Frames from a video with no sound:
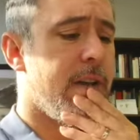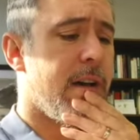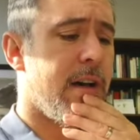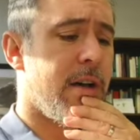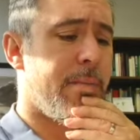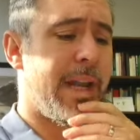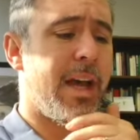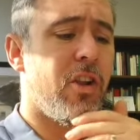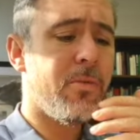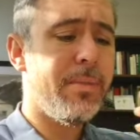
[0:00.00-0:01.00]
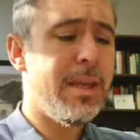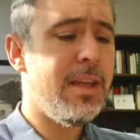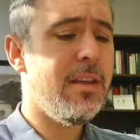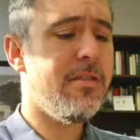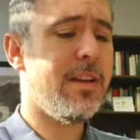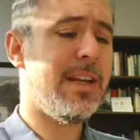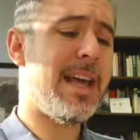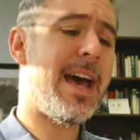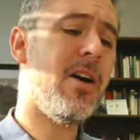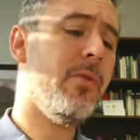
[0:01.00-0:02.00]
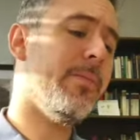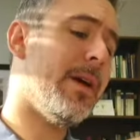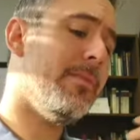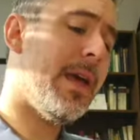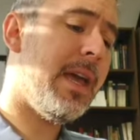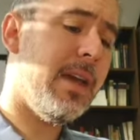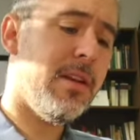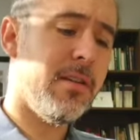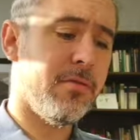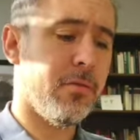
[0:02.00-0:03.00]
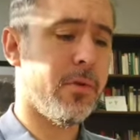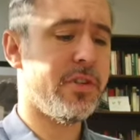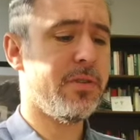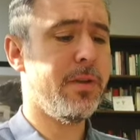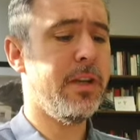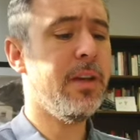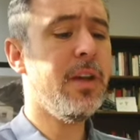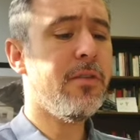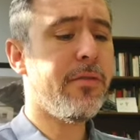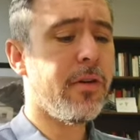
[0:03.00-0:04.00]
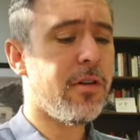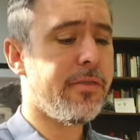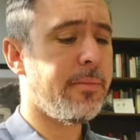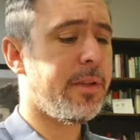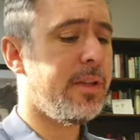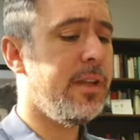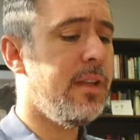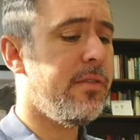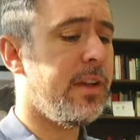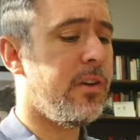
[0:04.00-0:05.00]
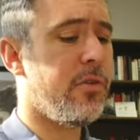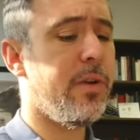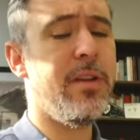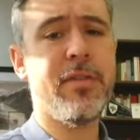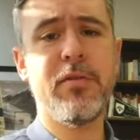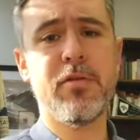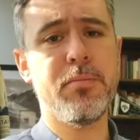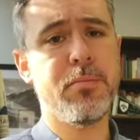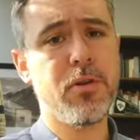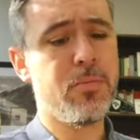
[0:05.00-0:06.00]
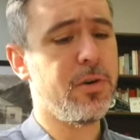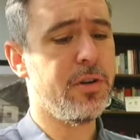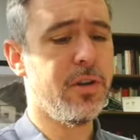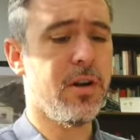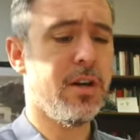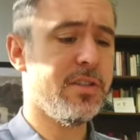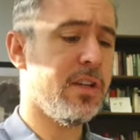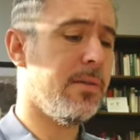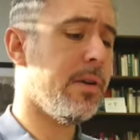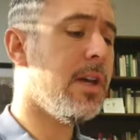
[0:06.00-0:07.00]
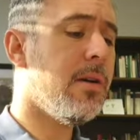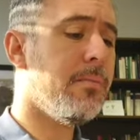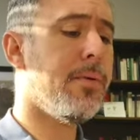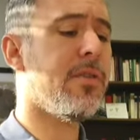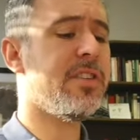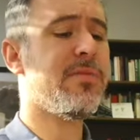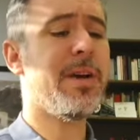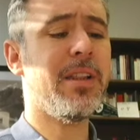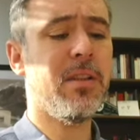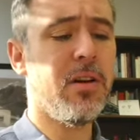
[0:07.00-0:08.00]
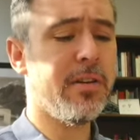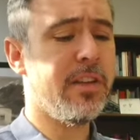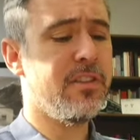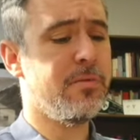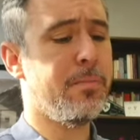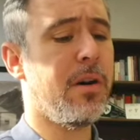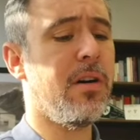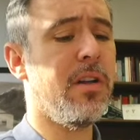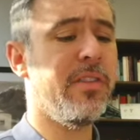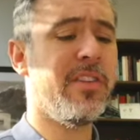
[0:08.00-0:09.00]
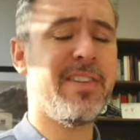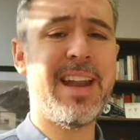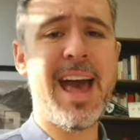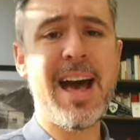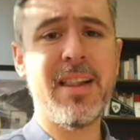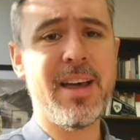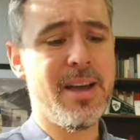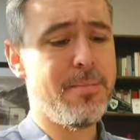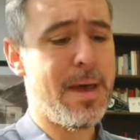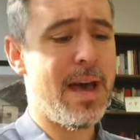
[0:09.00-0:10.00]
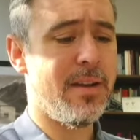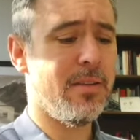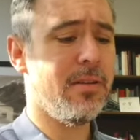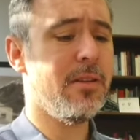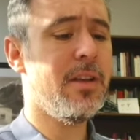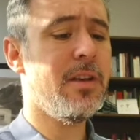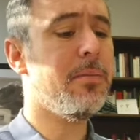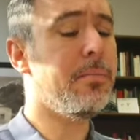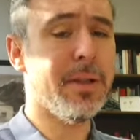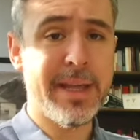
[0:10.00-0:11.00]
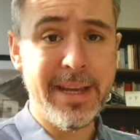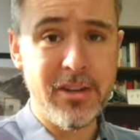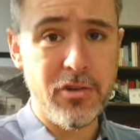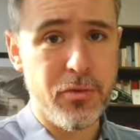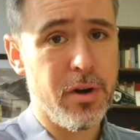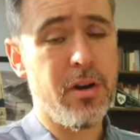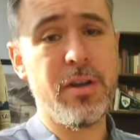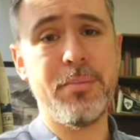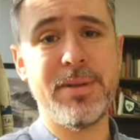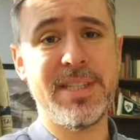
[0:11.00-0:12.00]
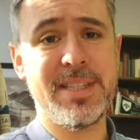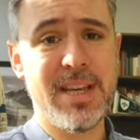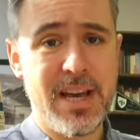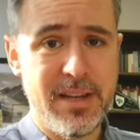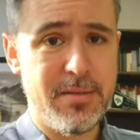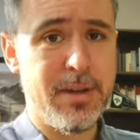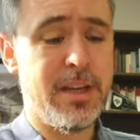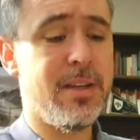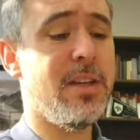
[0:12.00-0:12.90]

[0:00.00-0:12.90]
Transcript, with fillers: Uh, but help me even now in my pain divorce me, far from cleaving grief and from murmured gossip. Burst my longing's bonds as an ally battle, blade drawn beside me.